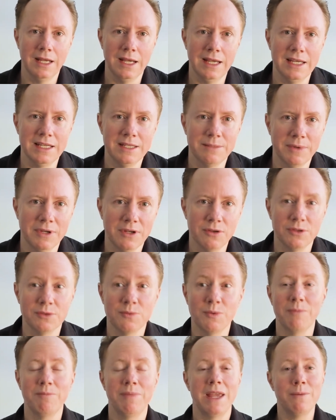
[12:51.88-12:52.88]
is because
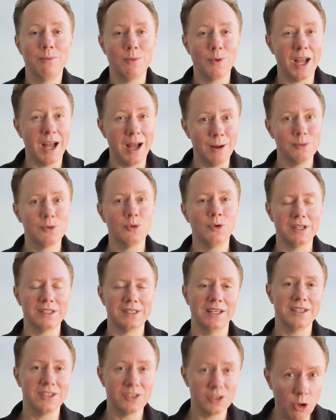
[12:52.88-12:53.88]
when people come to us,
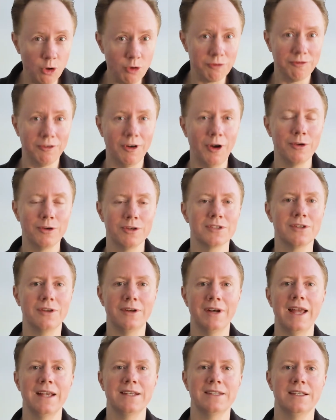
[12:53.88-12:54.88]
they're so focused
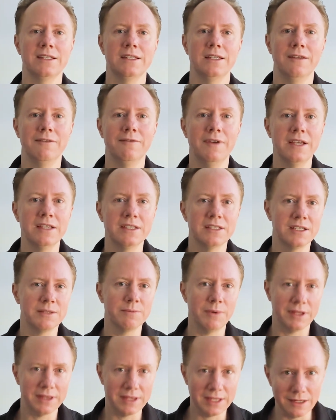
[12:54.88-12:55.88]
on accessing investors,
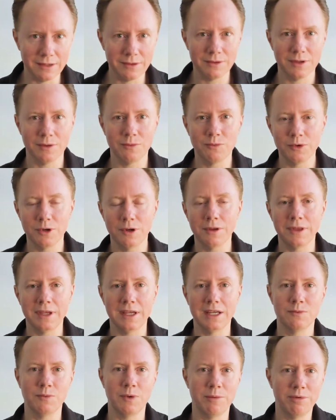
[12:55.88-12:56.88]
but the real
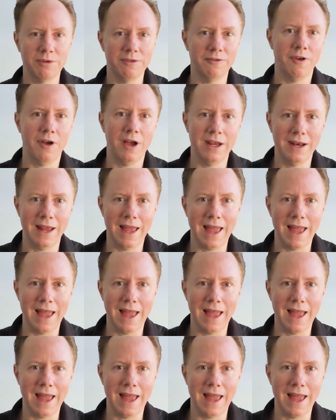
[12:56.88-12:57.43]
thing is we provide